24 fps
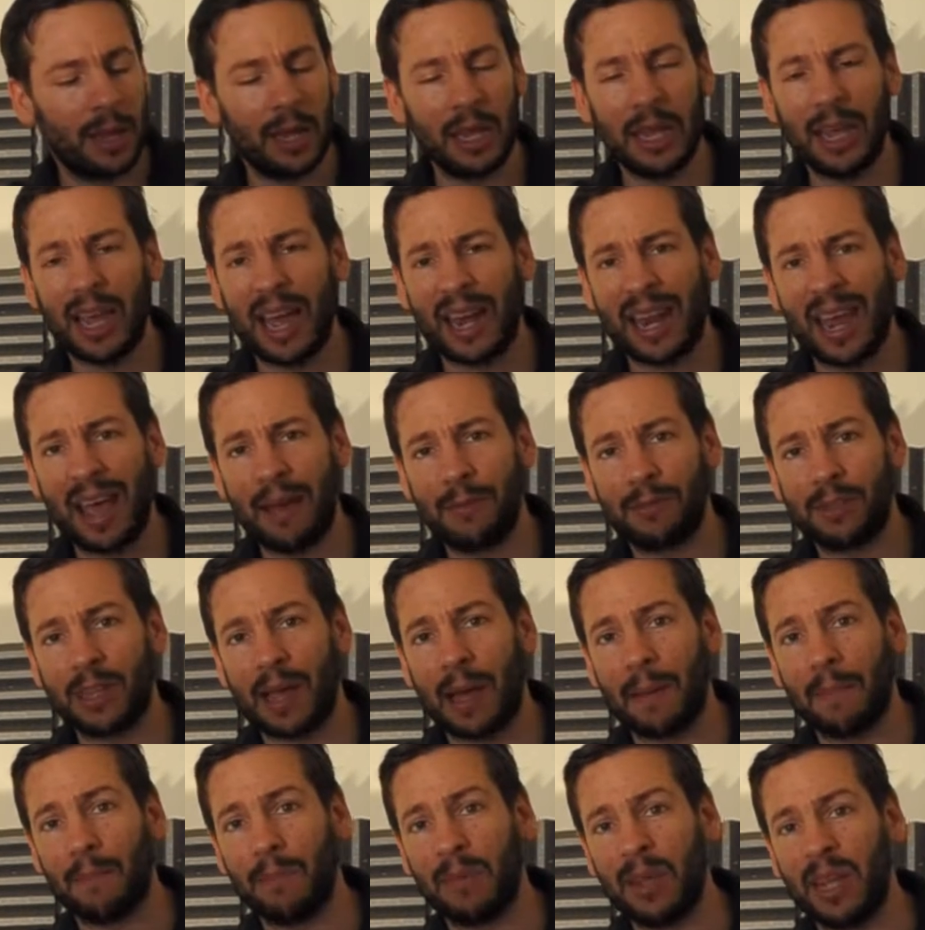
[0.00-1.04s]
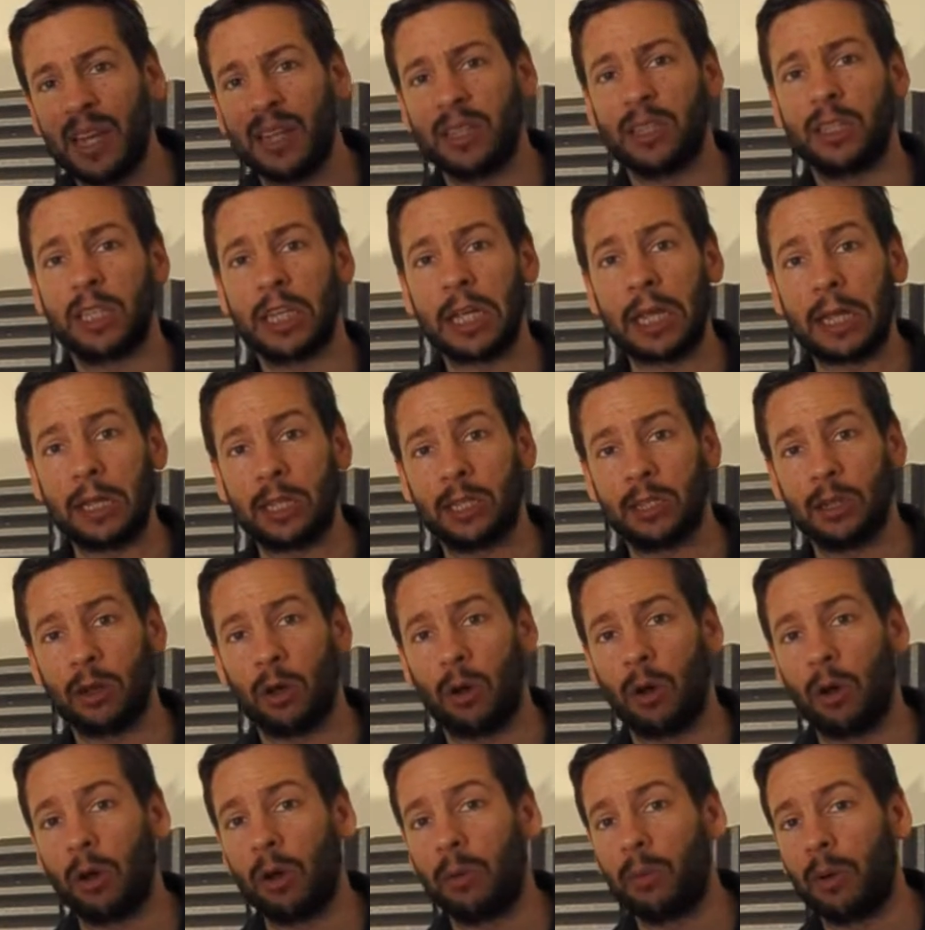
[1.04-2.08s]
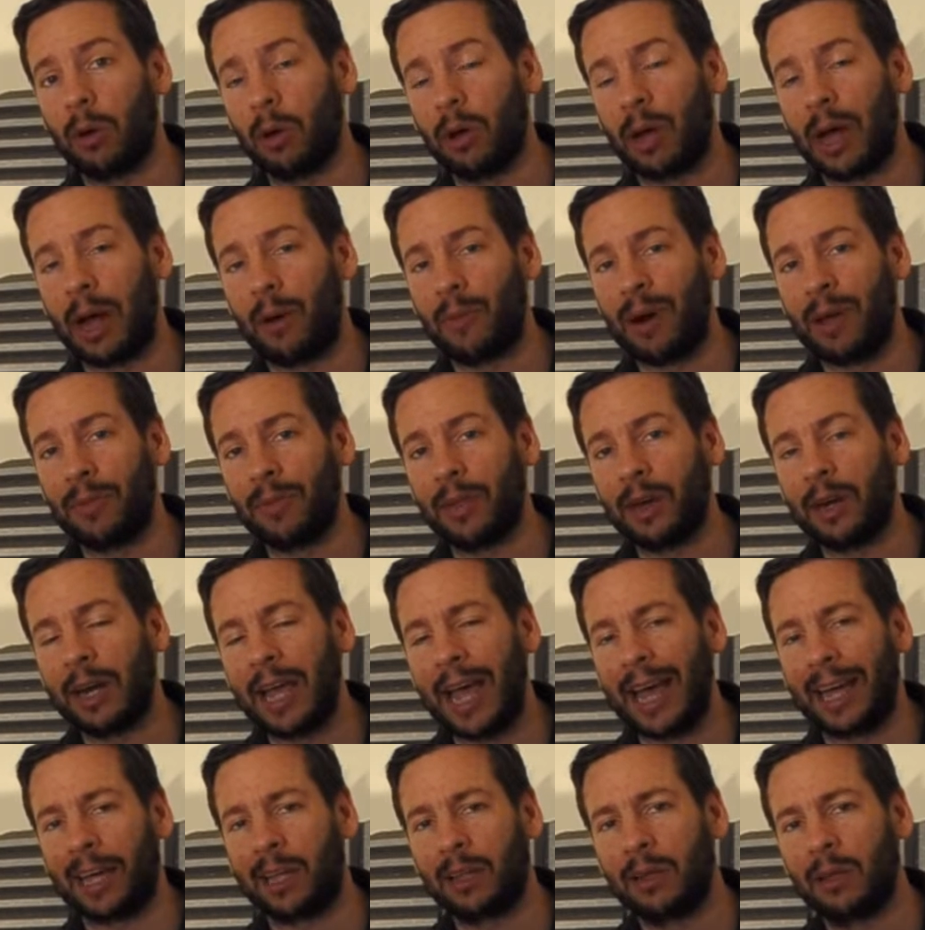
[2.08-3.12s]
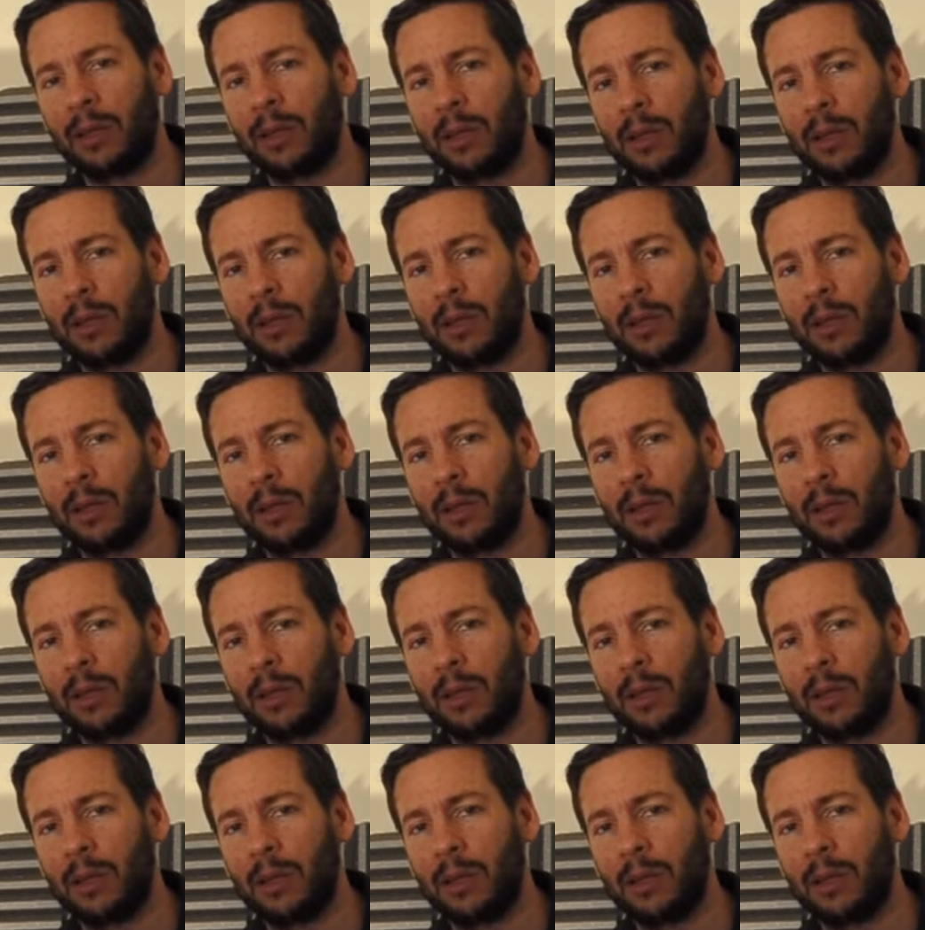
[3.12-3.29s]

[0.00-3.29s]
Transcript: E and Fs and B and Cs all around their neck.